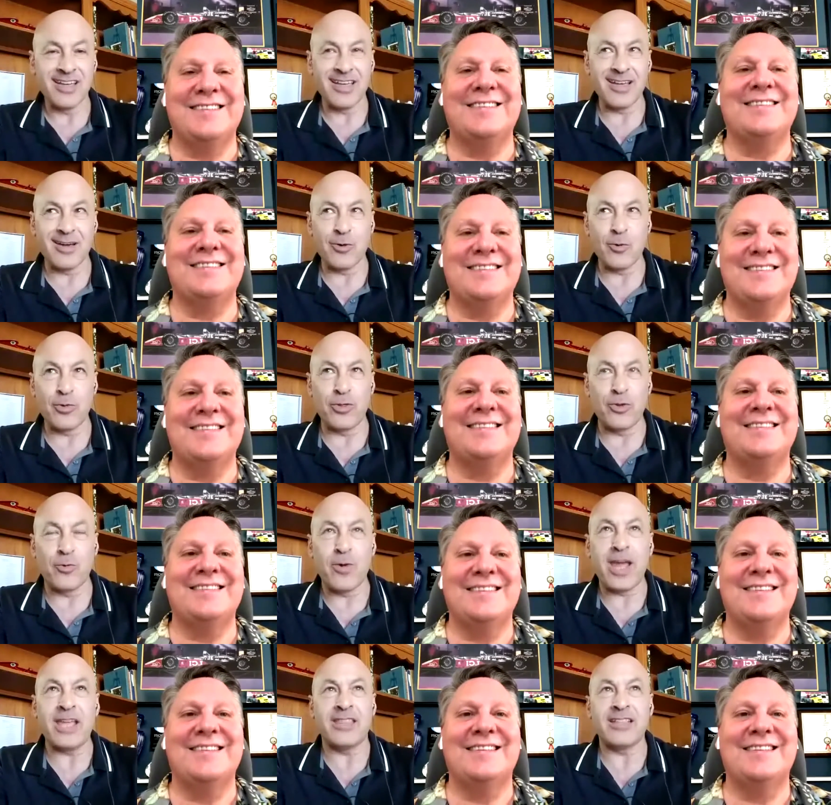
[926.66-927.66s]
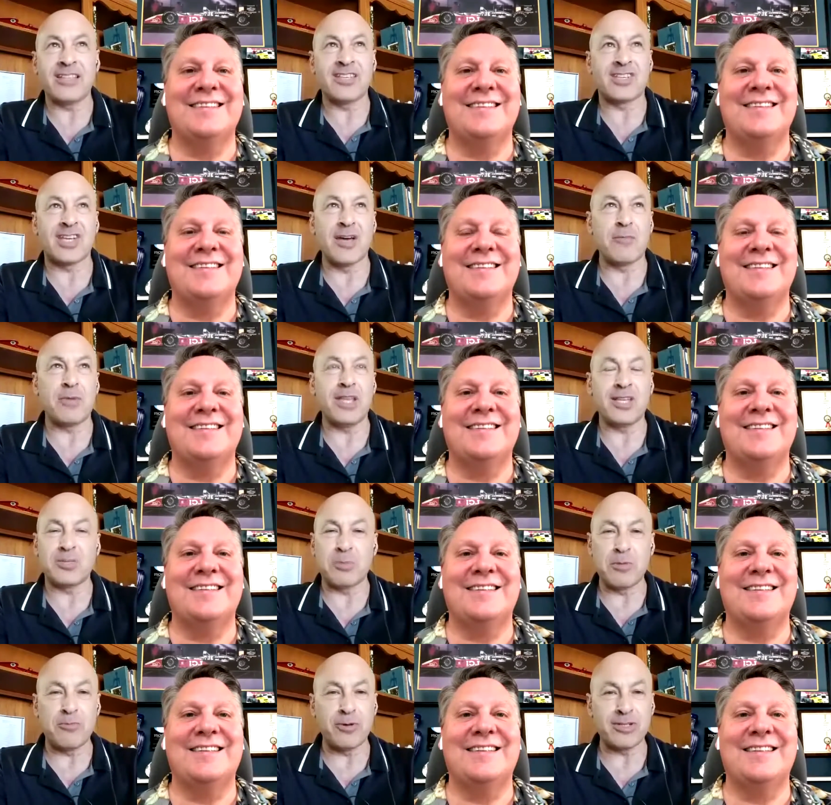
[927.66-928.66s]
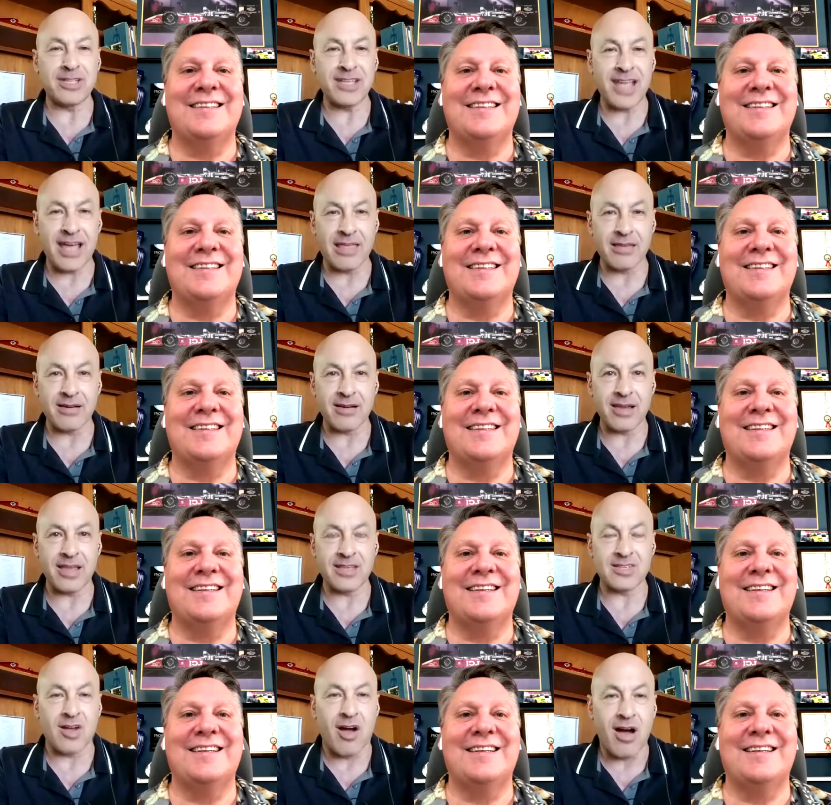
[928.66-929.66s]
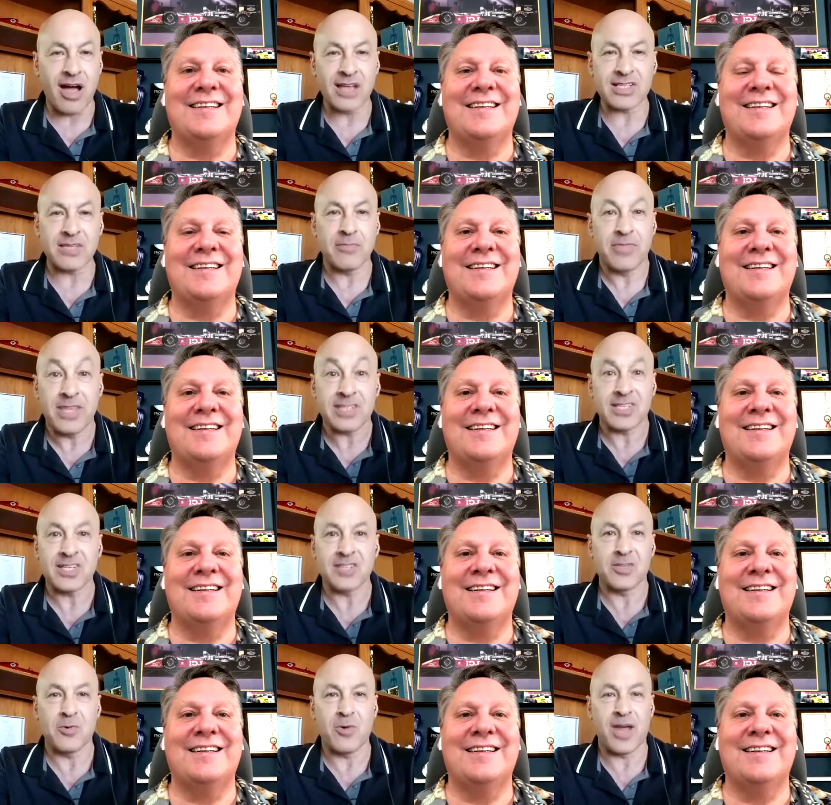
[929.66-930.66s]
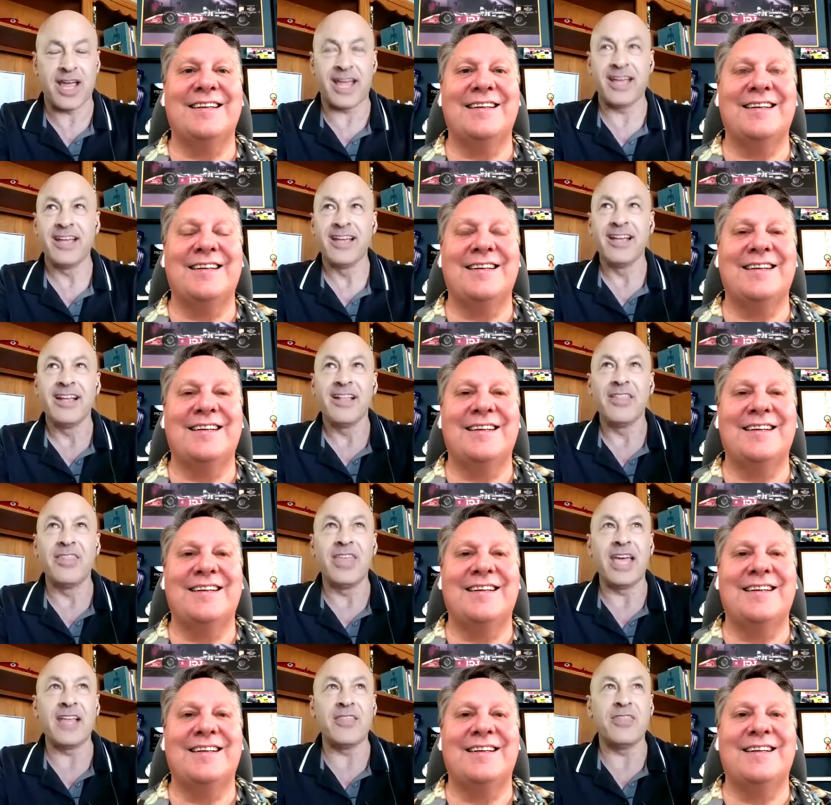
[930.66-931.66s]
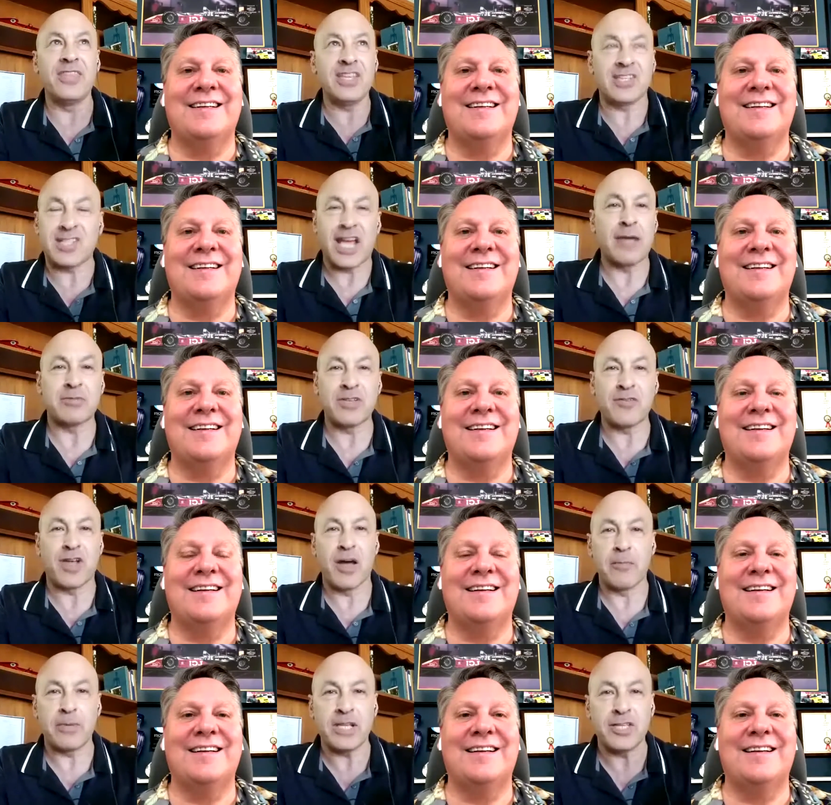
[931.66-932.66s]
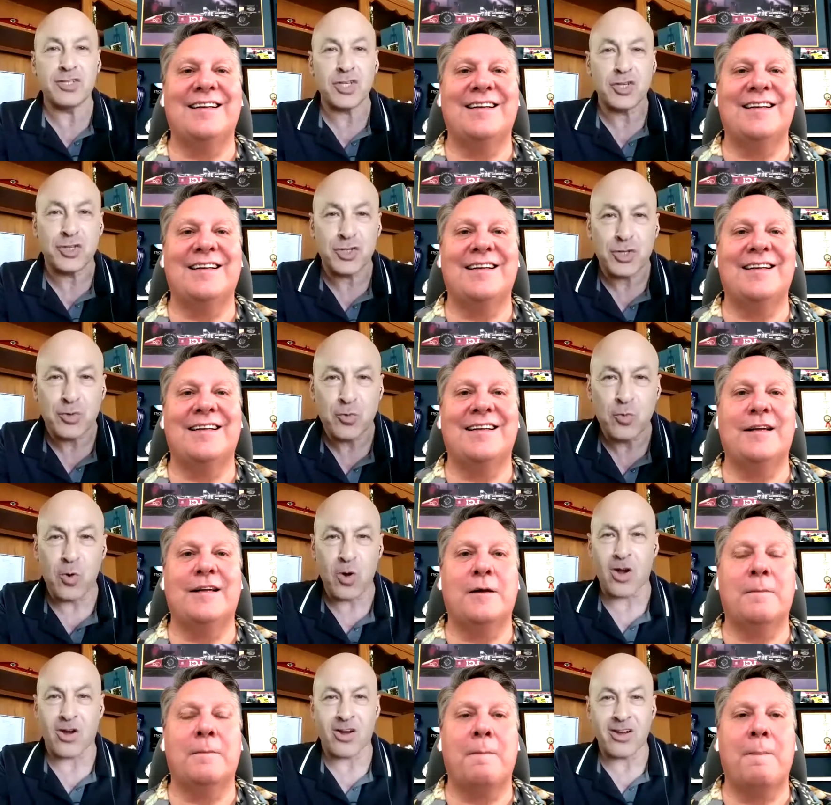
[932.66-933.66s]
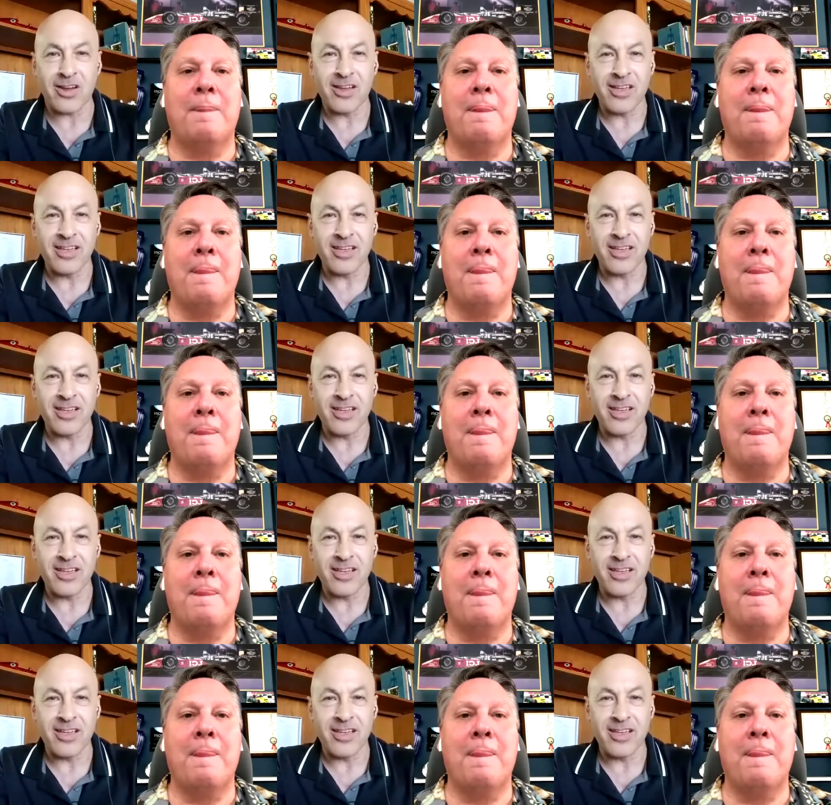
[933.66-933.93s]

Speaker 1: uh, the way that this company has been put together is awesome. This is the way that these types of companies should work.